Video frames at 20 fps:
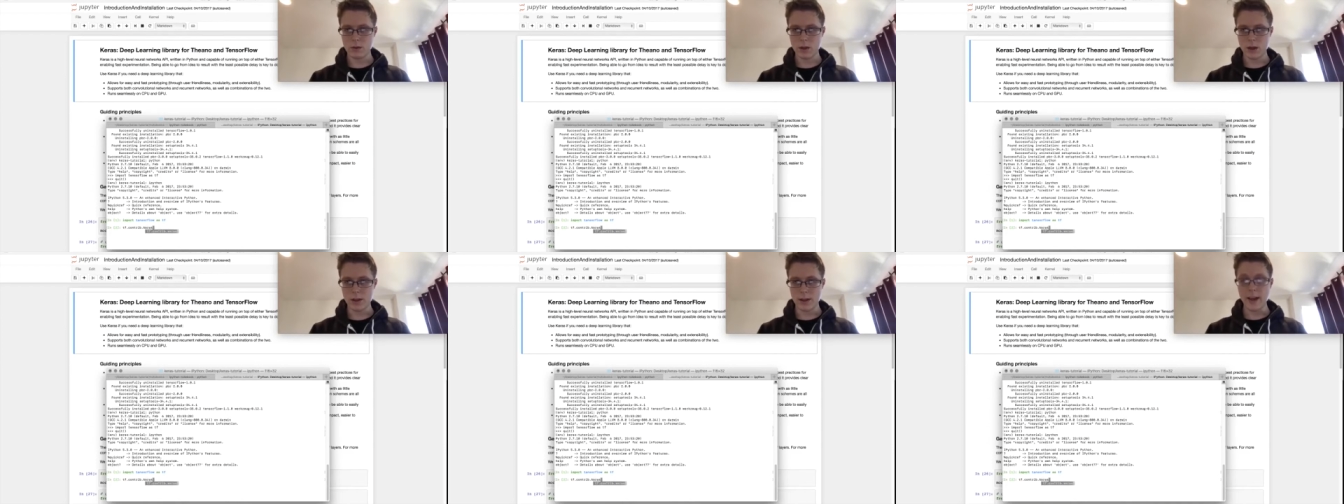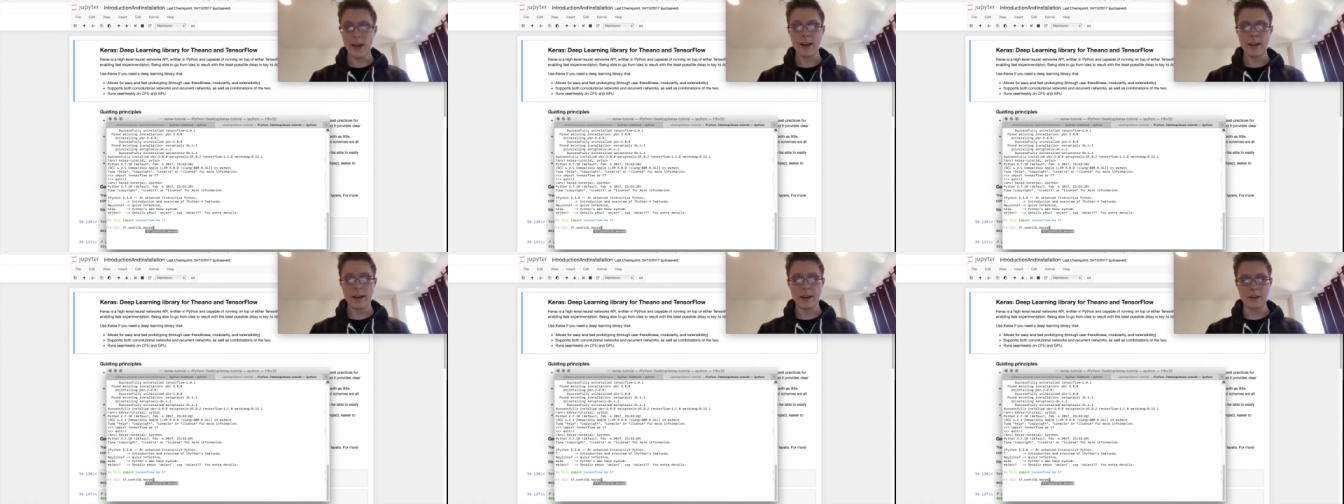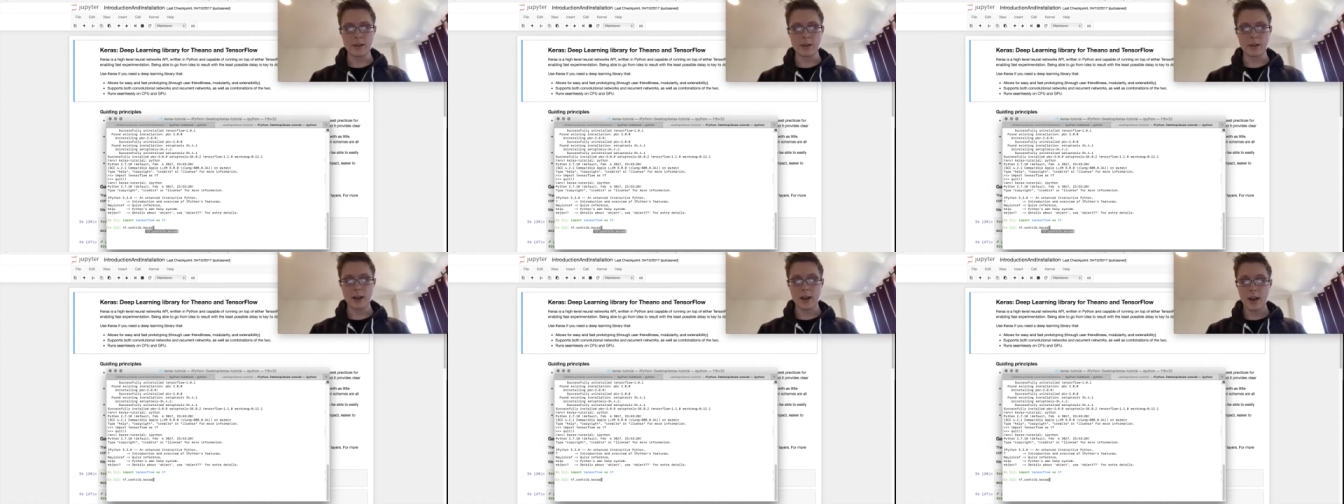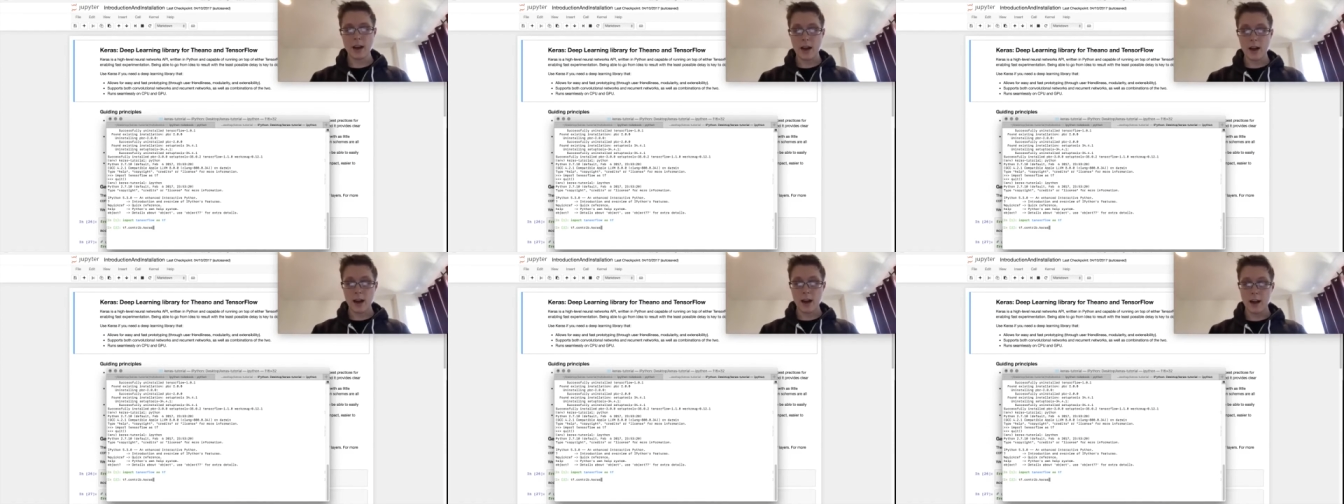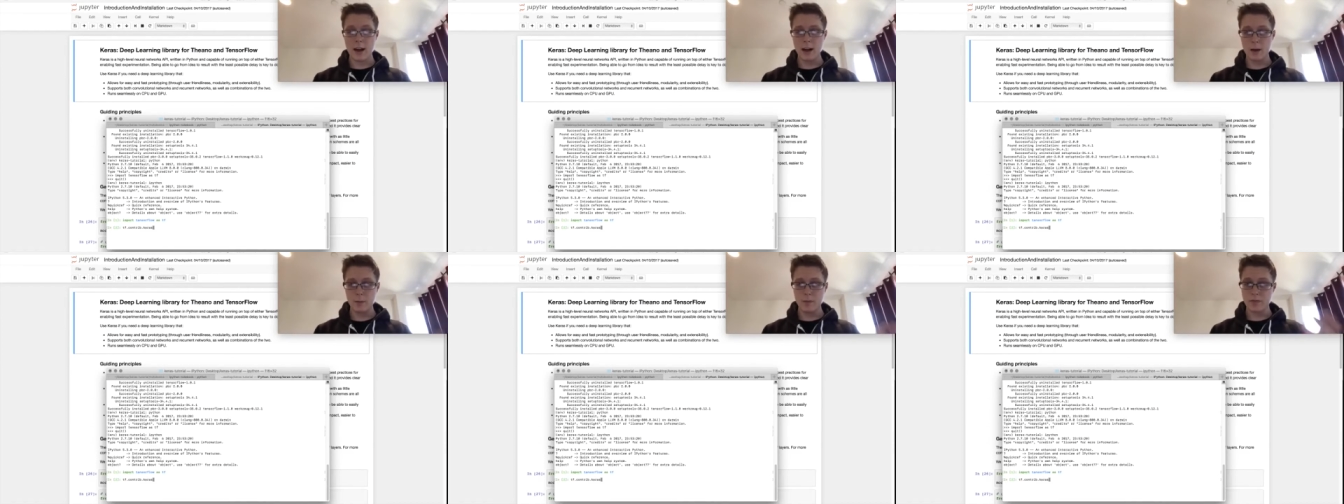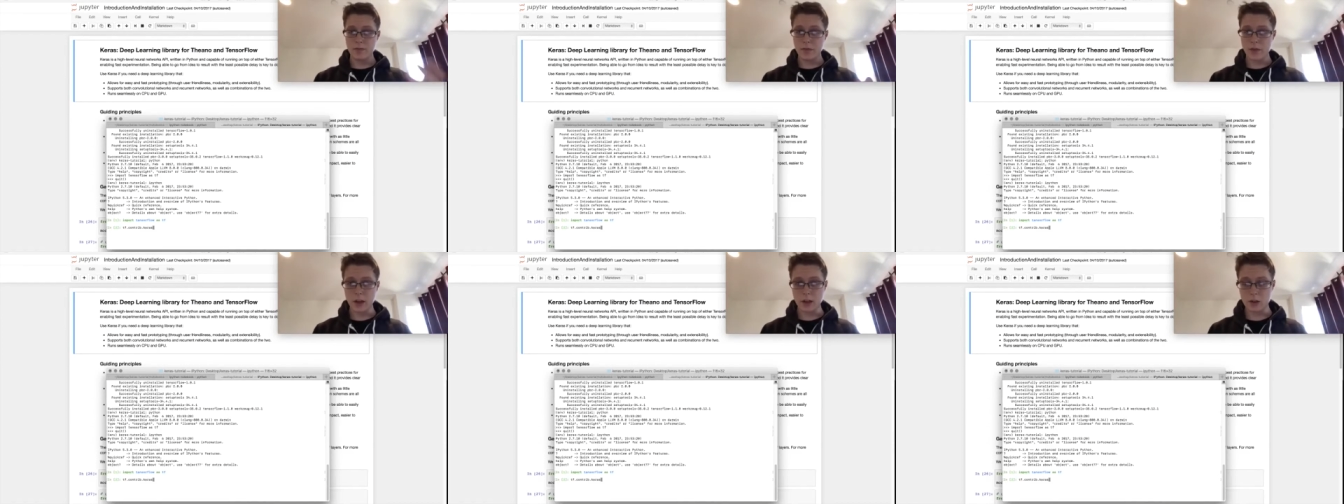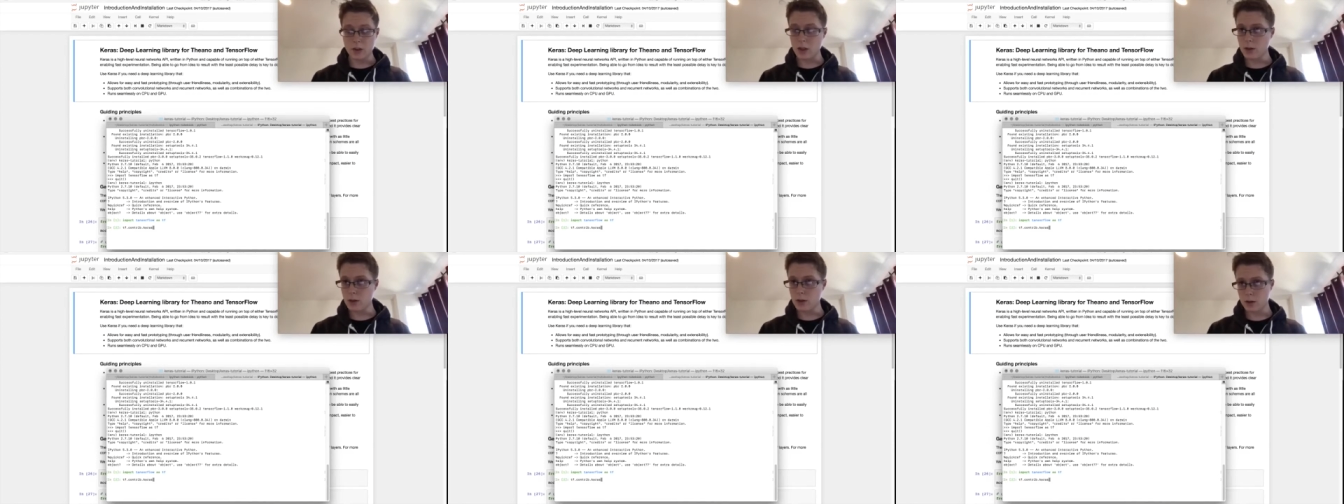Yeah, it is. Um,
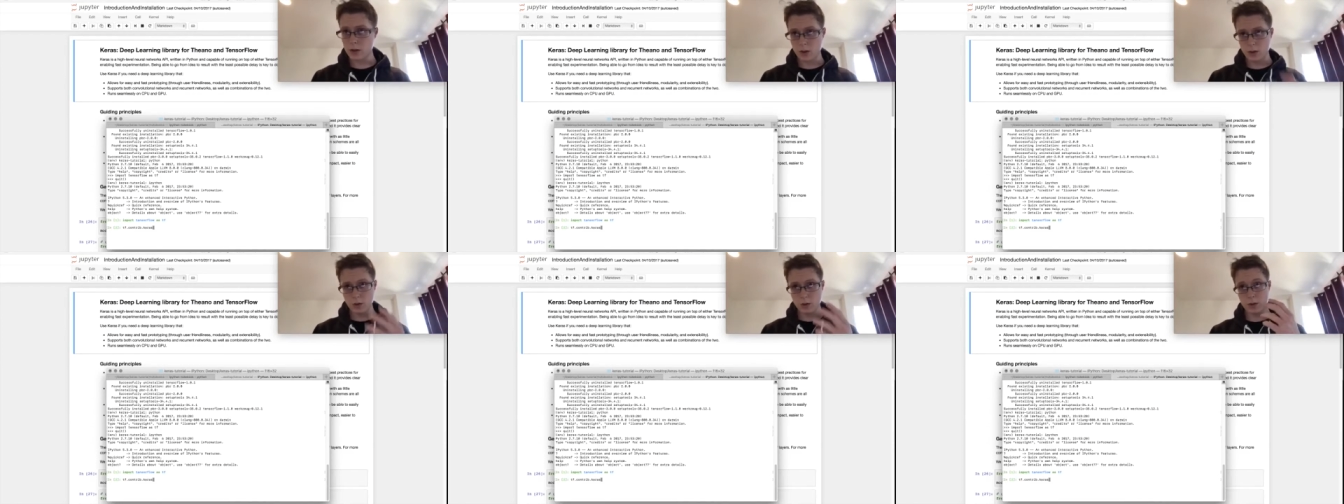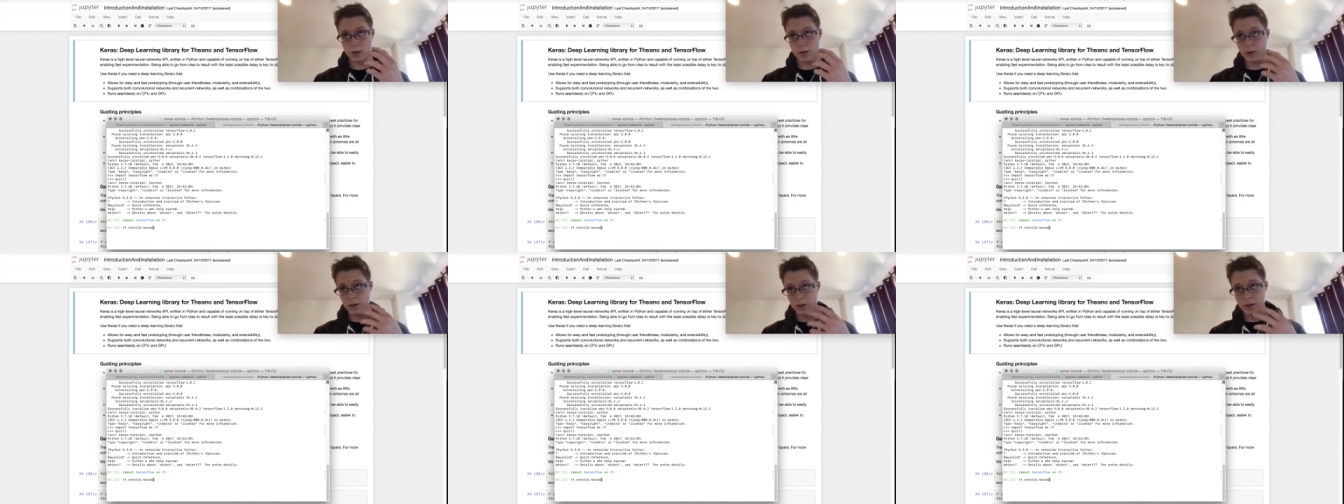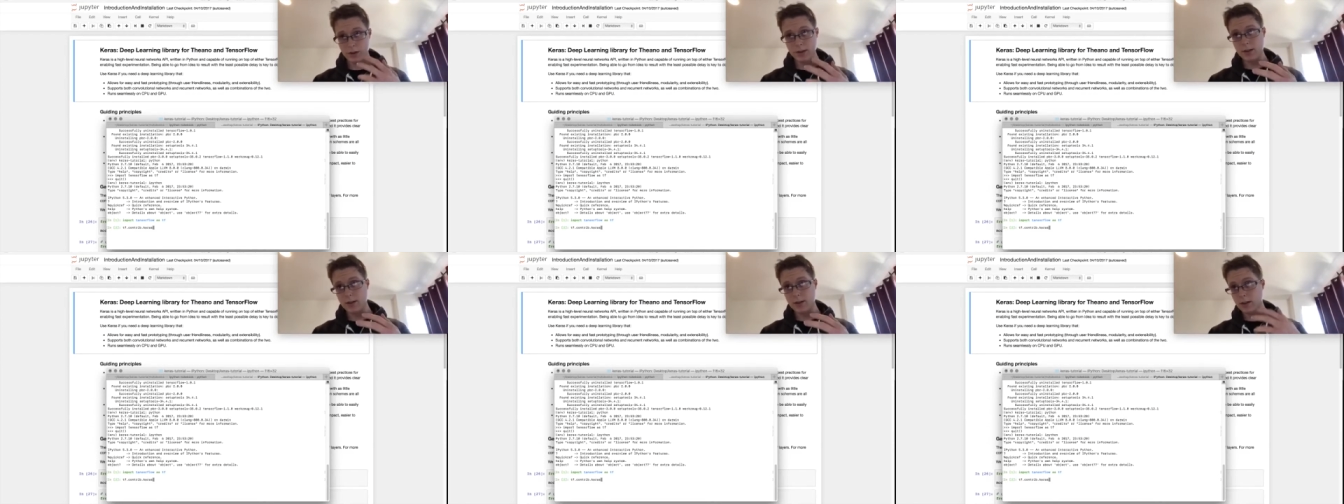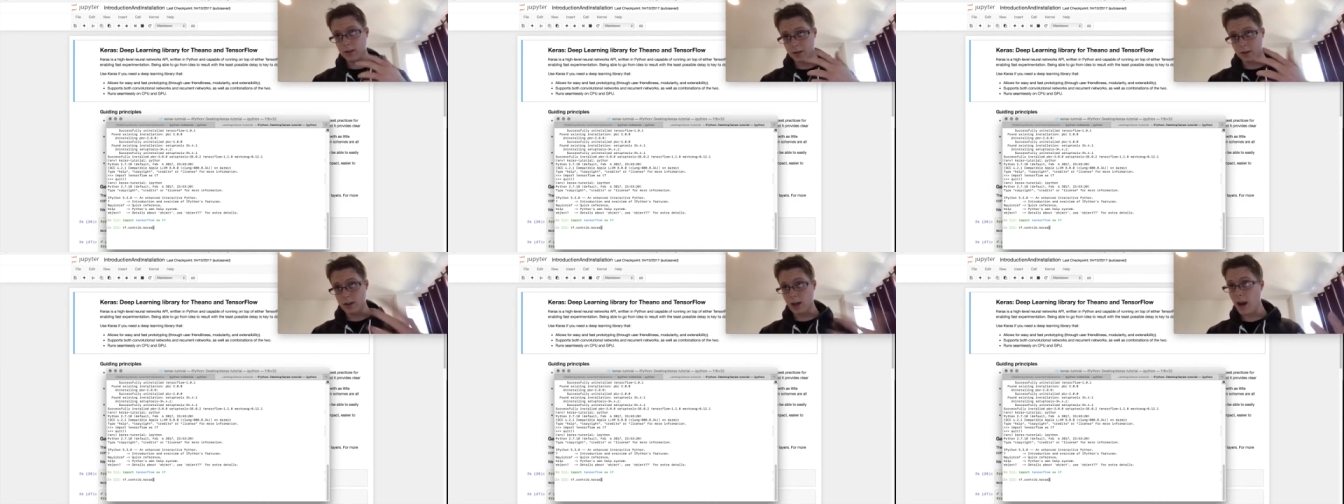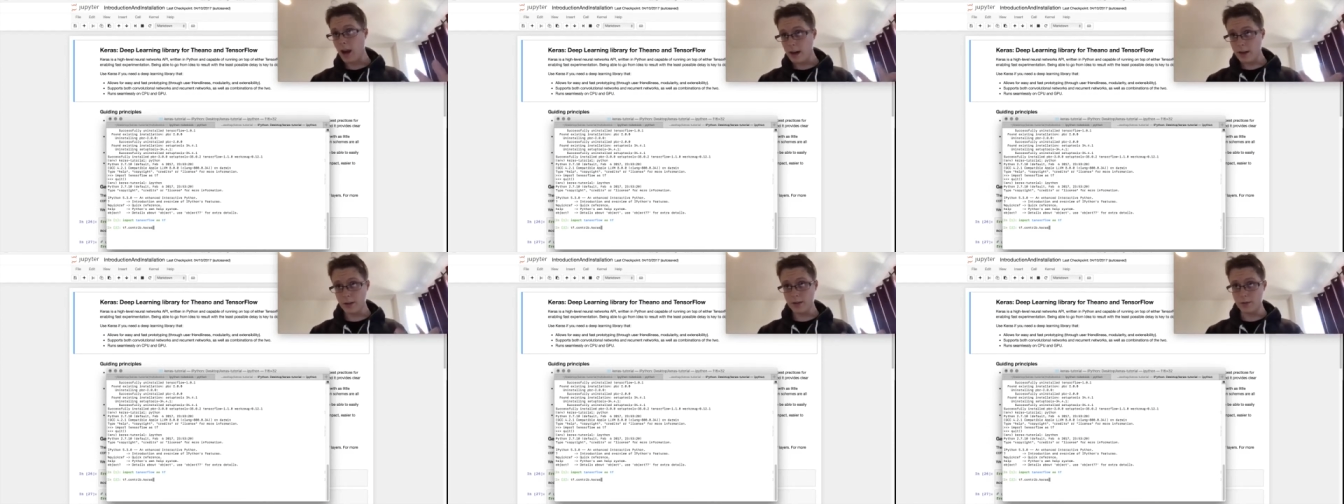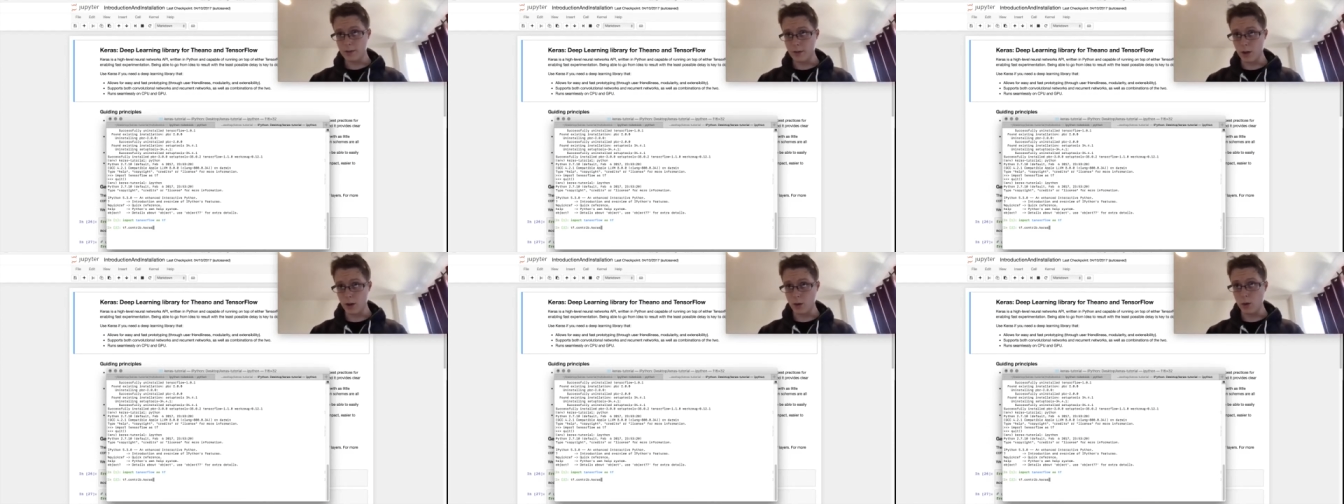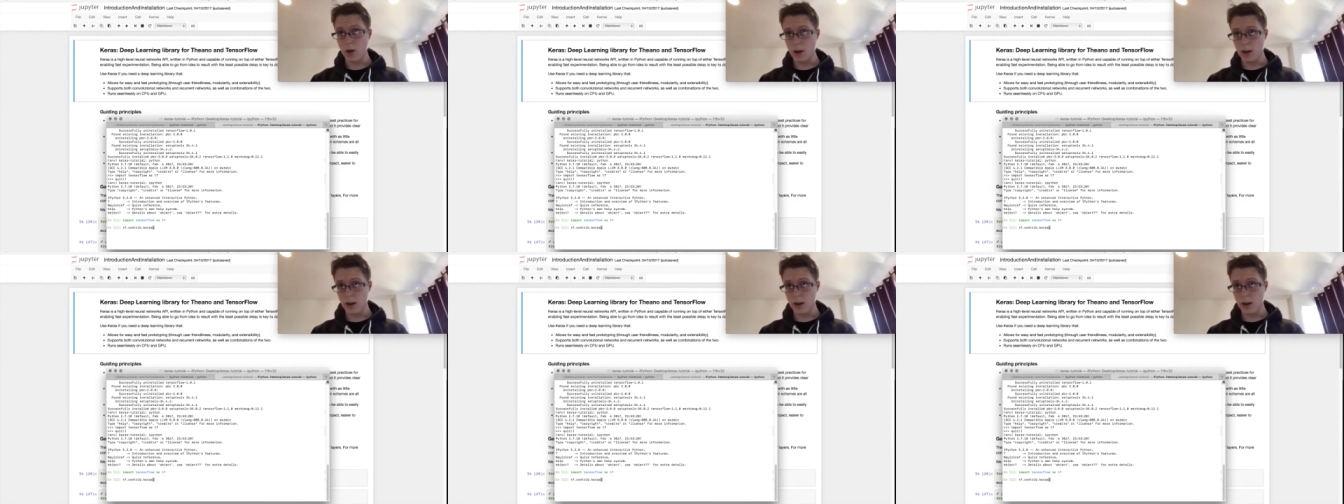so, so this is, this is, kind of new,